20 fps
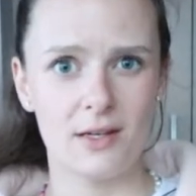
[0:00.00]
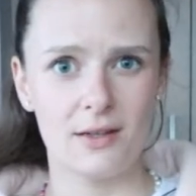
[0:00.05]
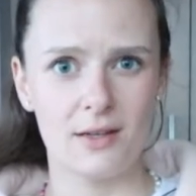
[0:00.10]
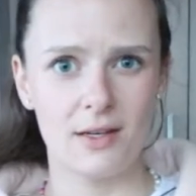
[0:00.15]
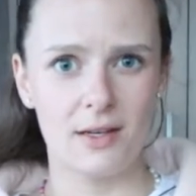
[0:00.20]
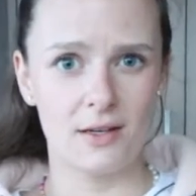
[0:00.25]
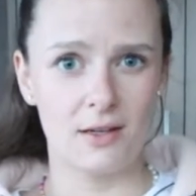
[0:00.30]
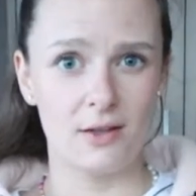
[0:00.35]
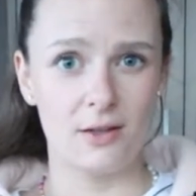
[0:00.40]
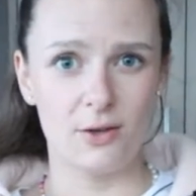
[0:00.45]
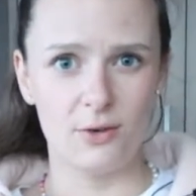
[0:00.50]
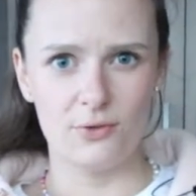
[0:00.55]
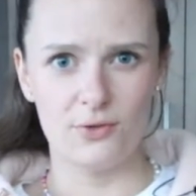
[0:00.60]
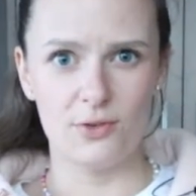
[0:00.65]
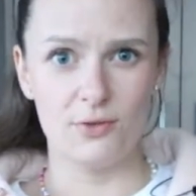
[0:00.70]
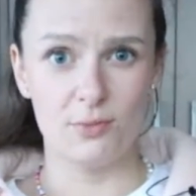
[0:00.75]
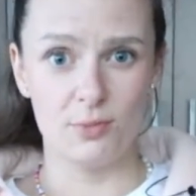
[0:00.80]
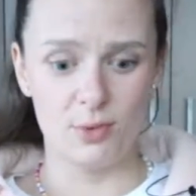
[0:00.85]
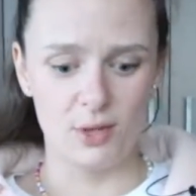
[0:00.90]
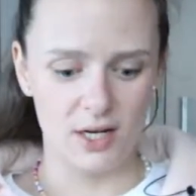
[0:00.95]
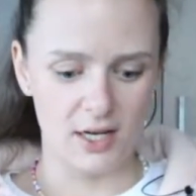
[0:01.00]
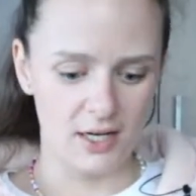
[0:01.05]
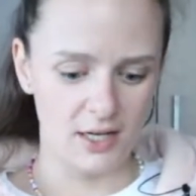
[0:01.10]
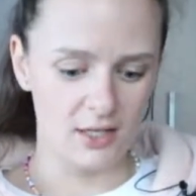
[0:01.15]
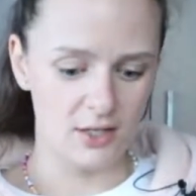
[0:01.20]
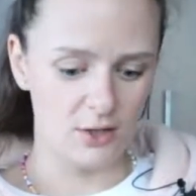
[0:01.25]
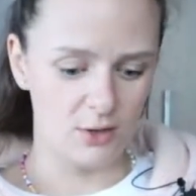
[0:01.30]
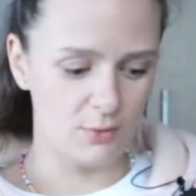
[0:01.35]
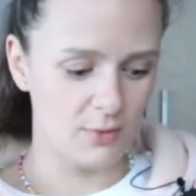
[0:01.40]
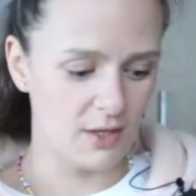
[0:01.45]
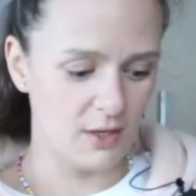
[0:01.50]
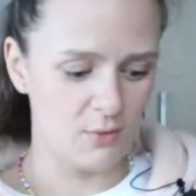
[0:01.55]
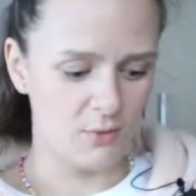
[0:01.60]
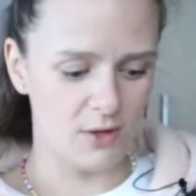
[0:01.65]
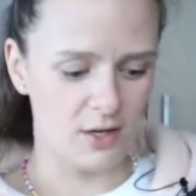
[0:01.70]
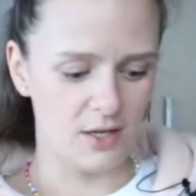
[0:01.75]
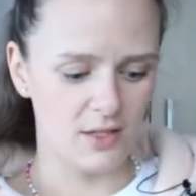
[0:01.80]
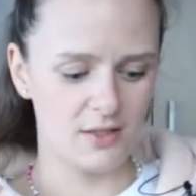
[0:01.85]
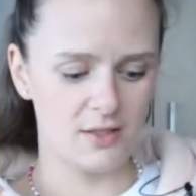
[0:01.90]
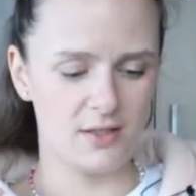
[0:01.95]
on like a loaf of bread, nobody
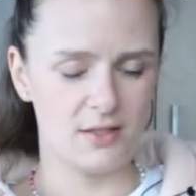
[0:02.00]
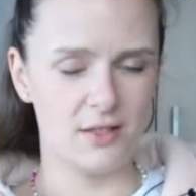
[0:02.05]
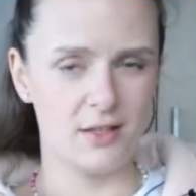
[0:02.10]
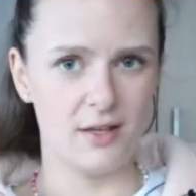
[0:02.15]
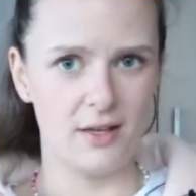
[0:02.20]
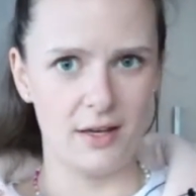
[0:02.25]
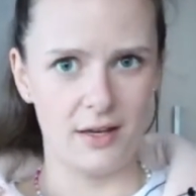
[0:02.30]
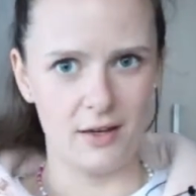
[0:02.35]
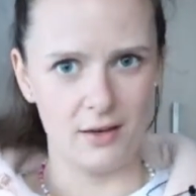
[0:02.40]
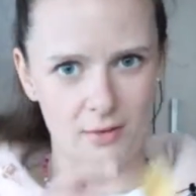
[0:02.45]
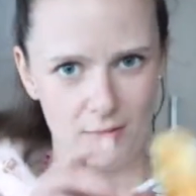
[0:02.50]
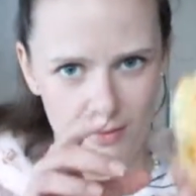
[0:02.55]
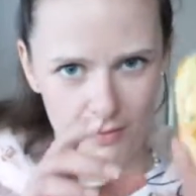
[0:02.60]
wants the like